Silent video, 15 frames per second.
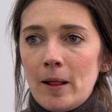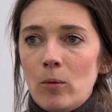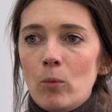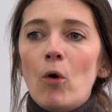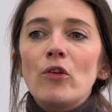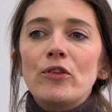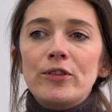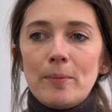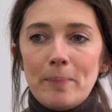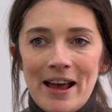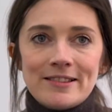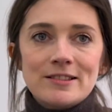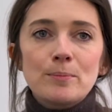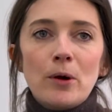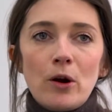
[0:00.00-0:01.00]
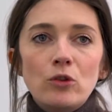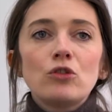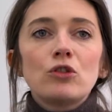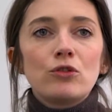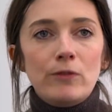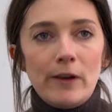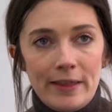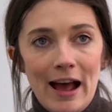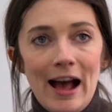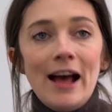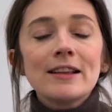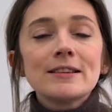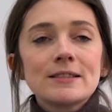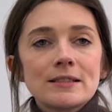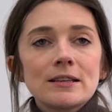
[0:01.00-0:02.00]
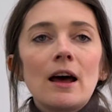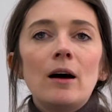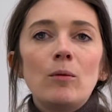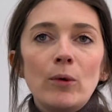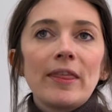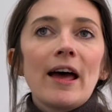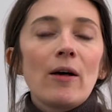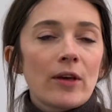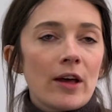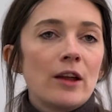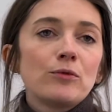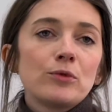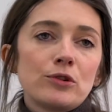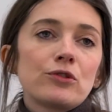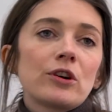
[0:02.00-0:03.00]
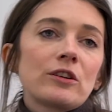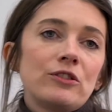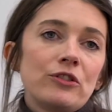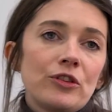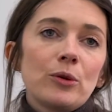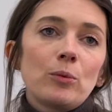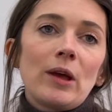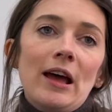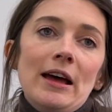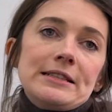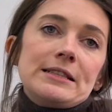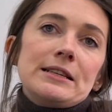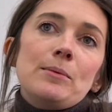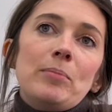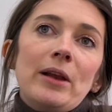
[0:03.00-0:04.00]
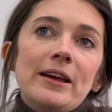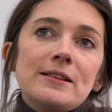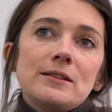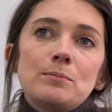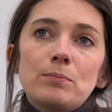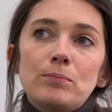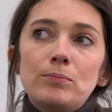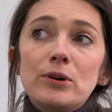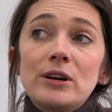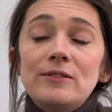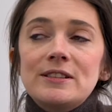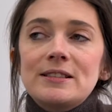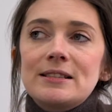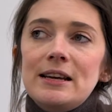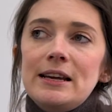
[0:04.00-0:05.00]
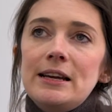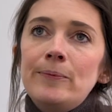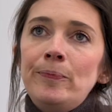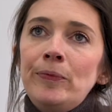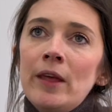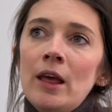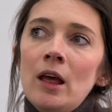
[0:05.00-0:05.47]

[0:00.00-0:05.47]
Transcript: what's the best approach for that without the kind of restrictions that we had in place previously.